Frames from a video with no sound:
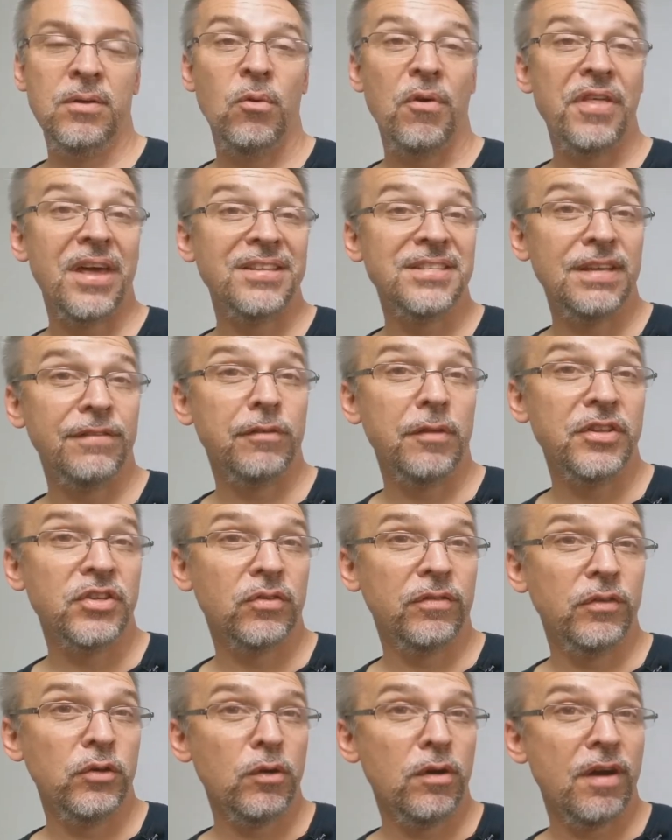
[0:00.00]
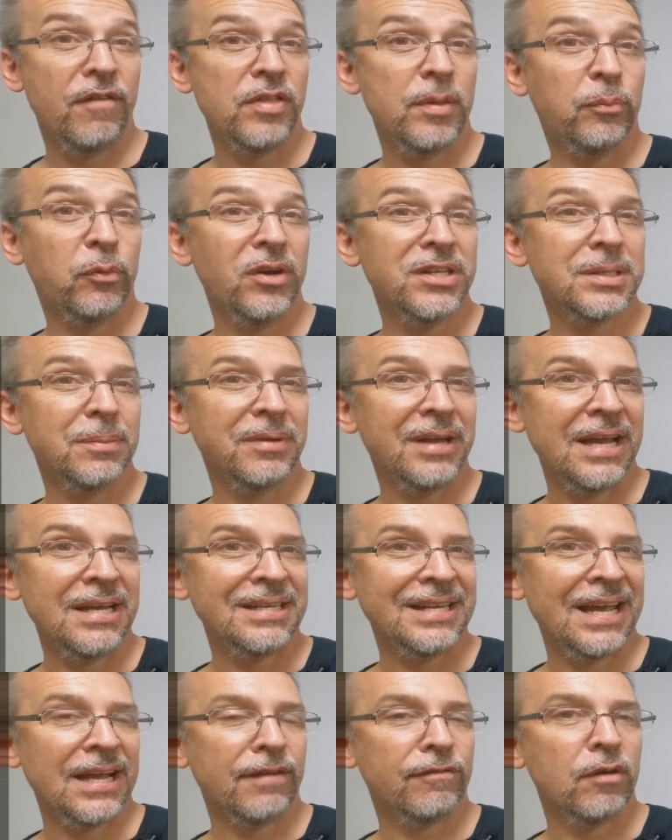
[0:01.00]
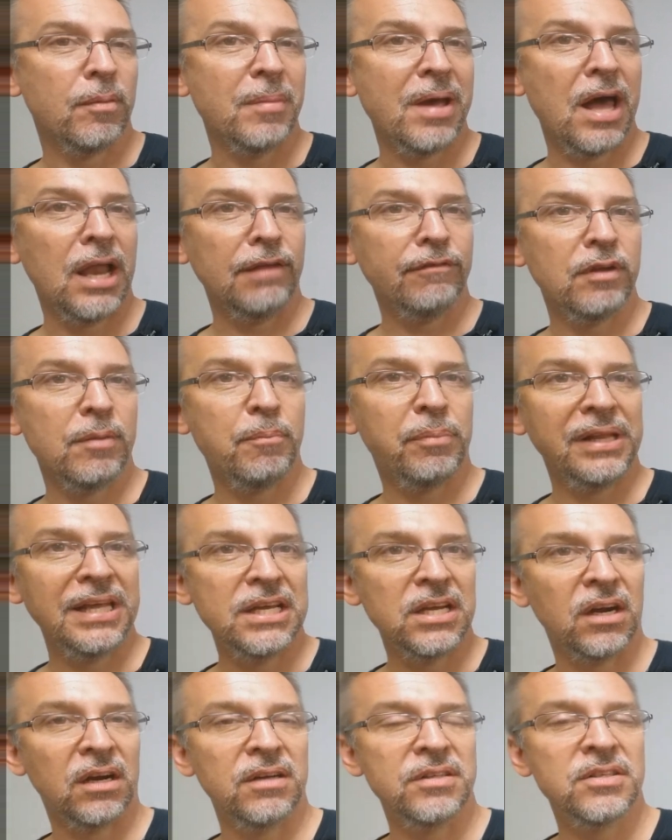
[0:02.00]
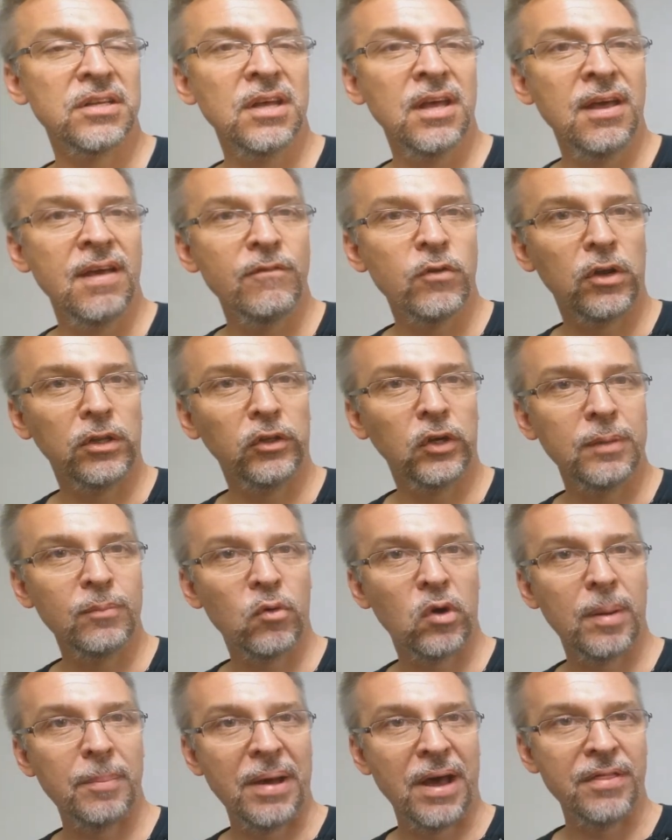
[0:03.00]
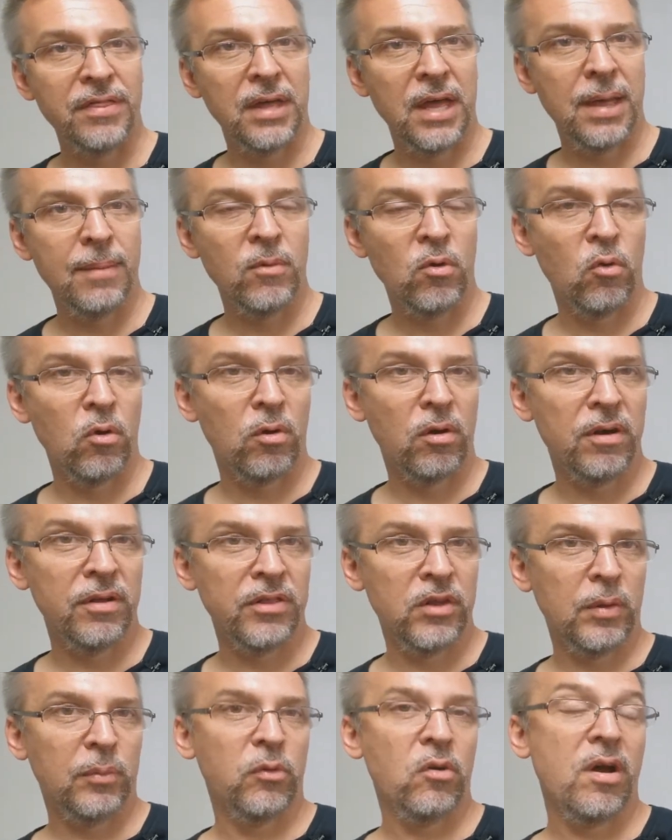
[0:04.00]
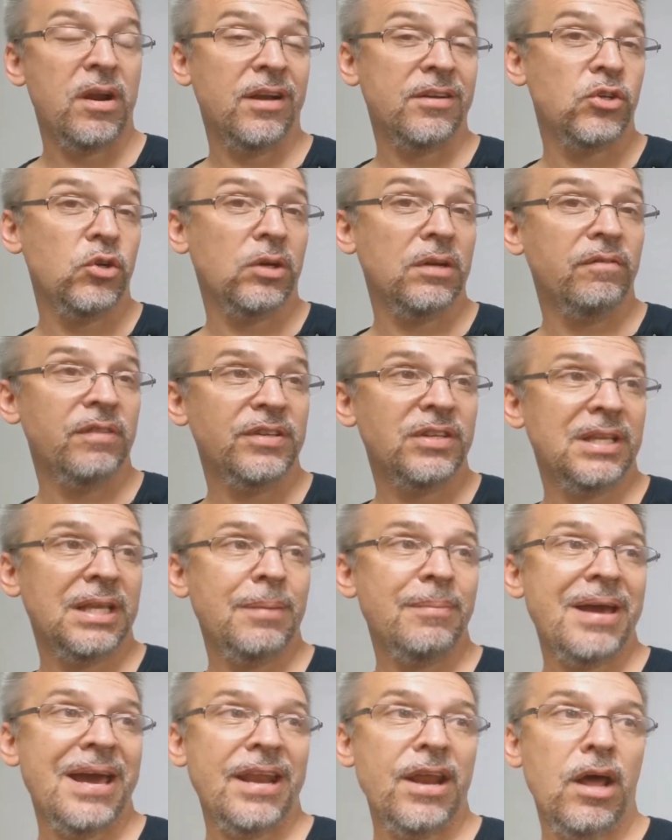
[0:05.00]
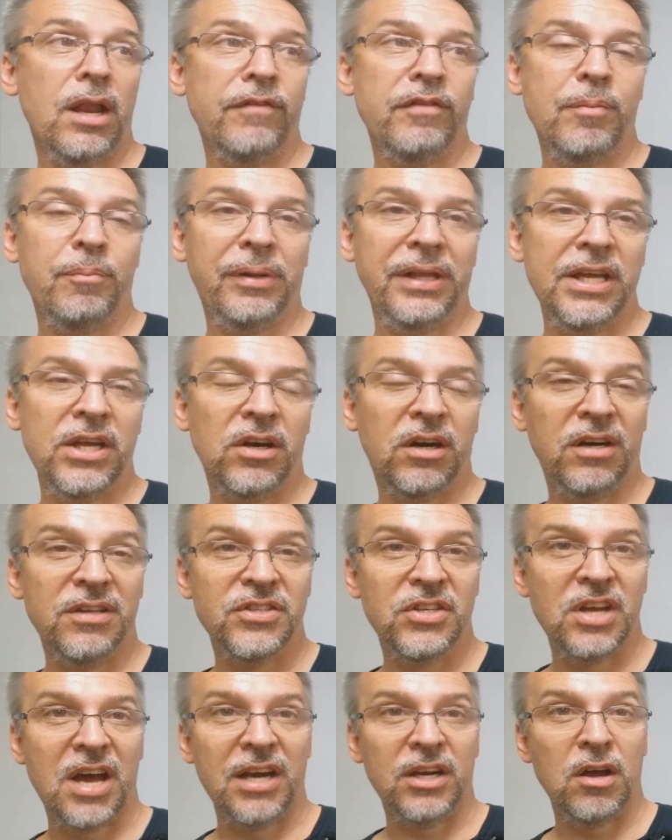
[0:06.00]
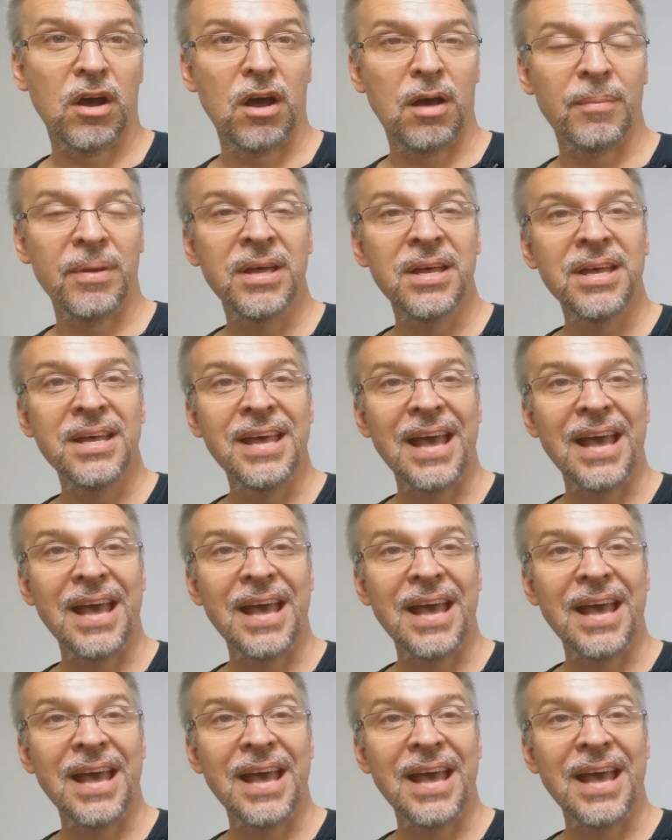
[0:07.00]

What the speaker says: Well, that is it for this review of the Prism Knight deck from Elephant Playing Cards. If you want to learn more about them or their products, you can visit them at elephantplayingcards.com.